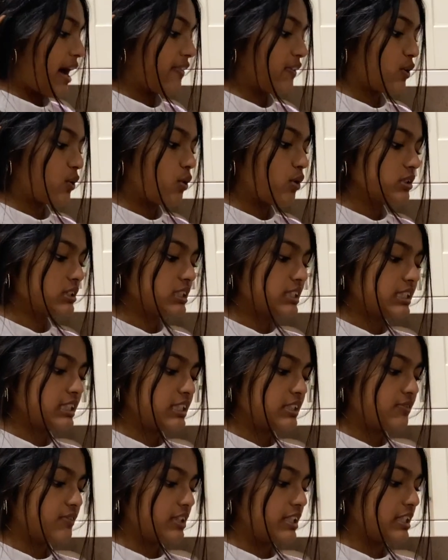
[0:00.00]
the quantities
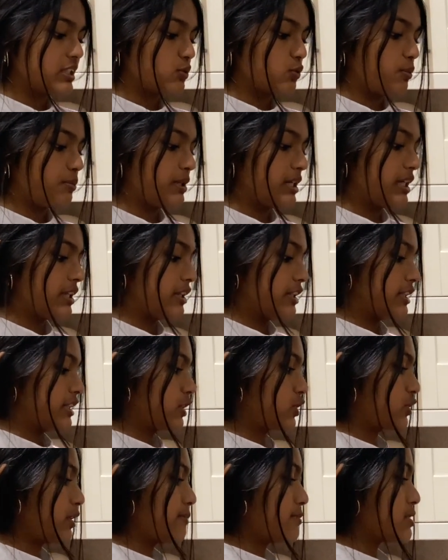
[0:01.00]
for this will be in the
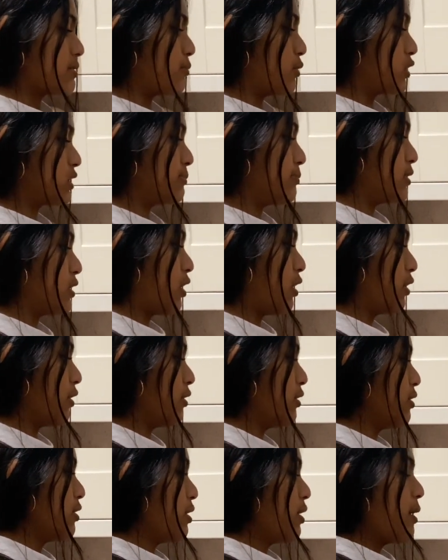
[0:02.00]
description box below.
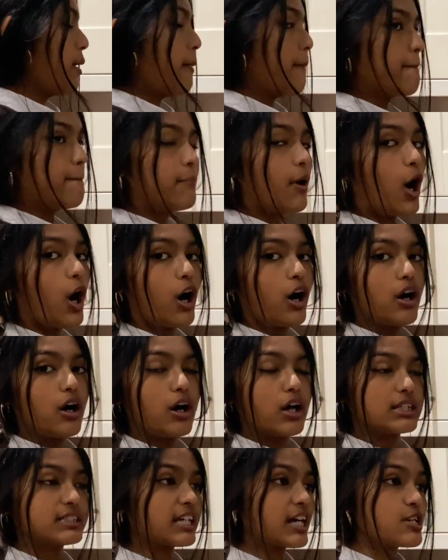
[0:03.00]
But
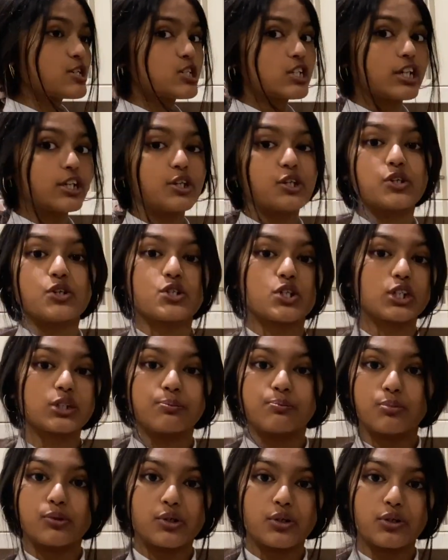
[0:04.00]
essentially you just
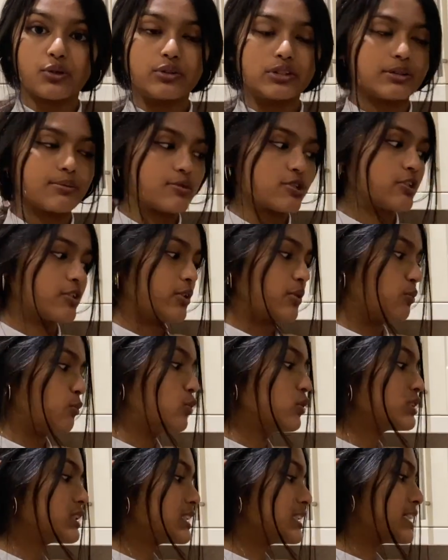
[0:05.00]
boil some sugar and
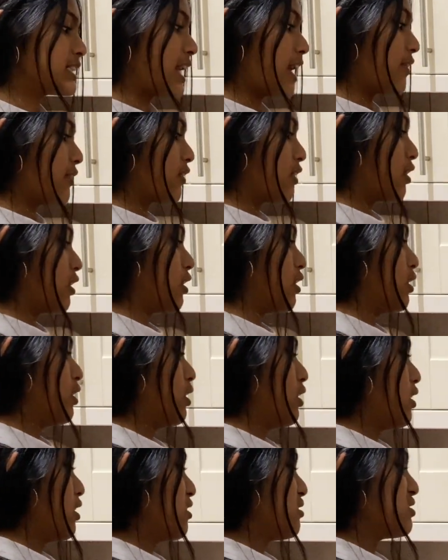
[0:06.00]
water together,
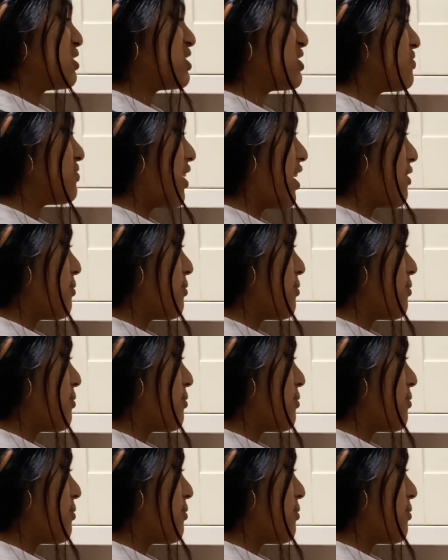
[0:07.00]
just 5